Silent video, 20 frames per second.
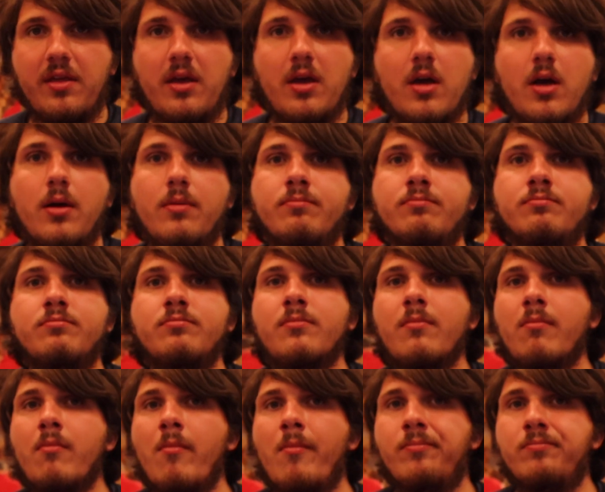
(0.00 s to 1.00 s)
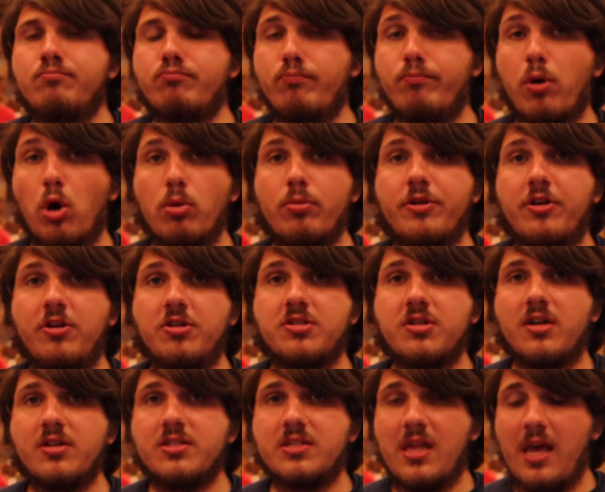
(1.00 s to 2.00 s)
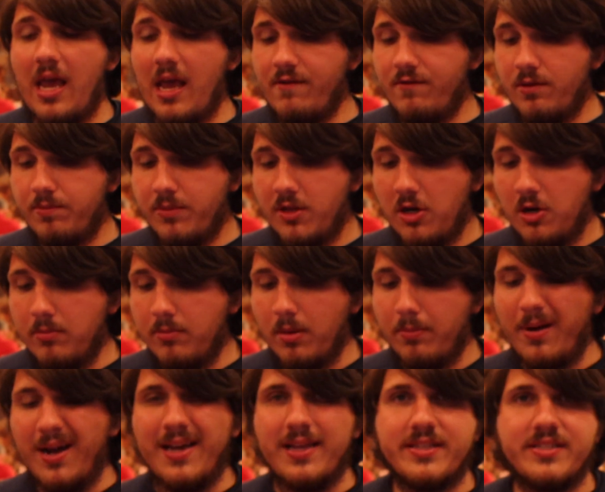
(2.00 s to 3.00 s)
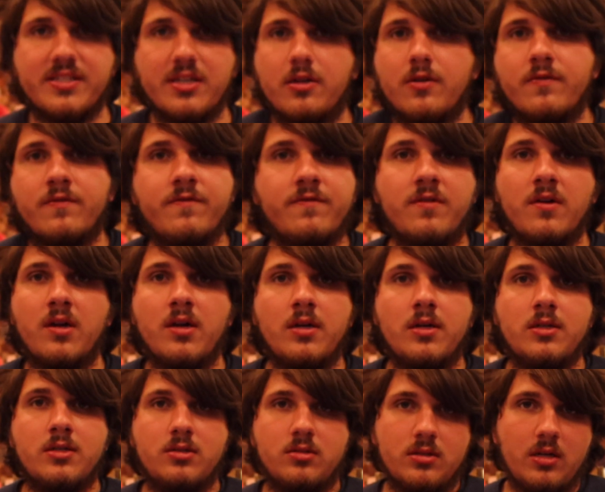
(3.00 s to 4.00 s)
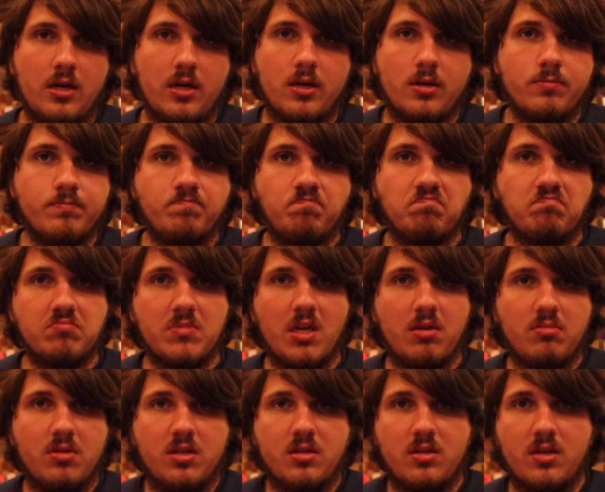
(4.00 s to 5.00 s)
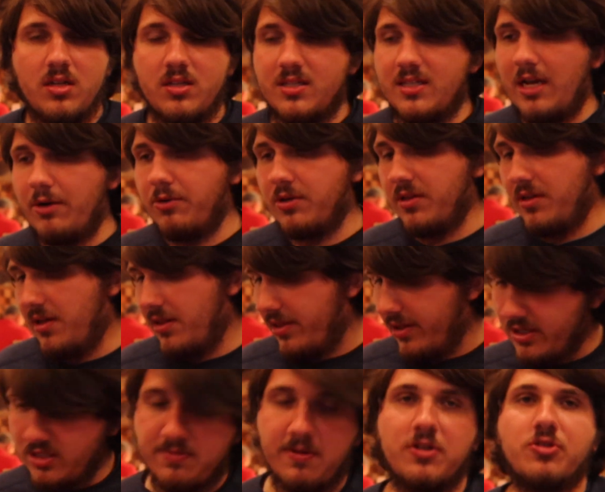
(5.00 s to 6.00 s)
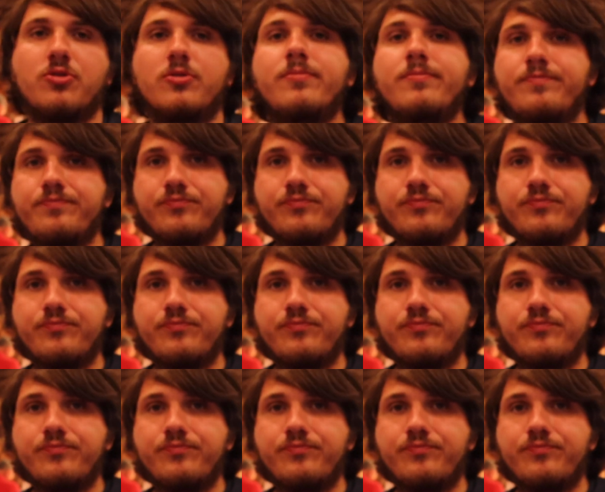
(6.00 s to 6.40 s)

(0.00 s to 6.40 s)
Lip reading: the barbecue sauce they have up there, but by itself, it's not really anything special.